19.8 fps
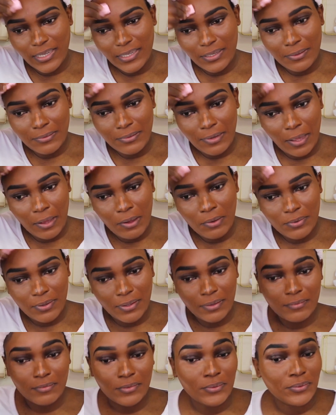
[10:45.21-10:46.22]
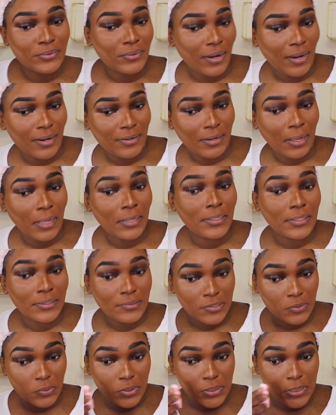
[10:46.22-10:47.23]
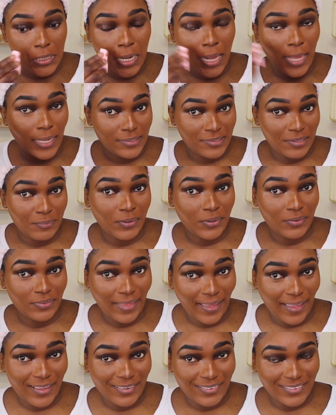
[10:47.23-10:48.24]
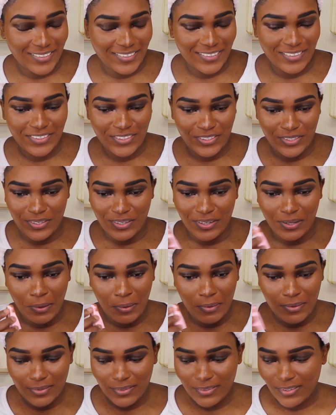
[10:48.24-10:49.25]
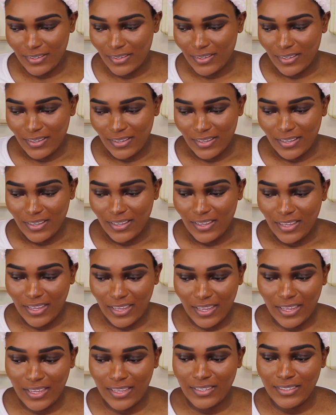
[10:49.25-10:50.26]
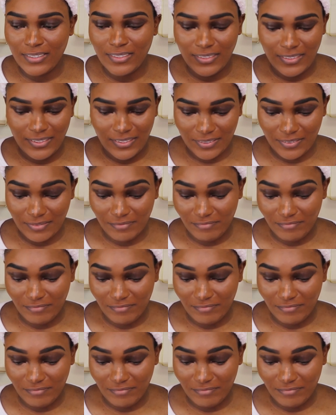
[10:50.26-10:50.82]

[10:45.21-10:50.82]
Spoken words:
And I was like, okay, grand. At least he was nice about that, you know. And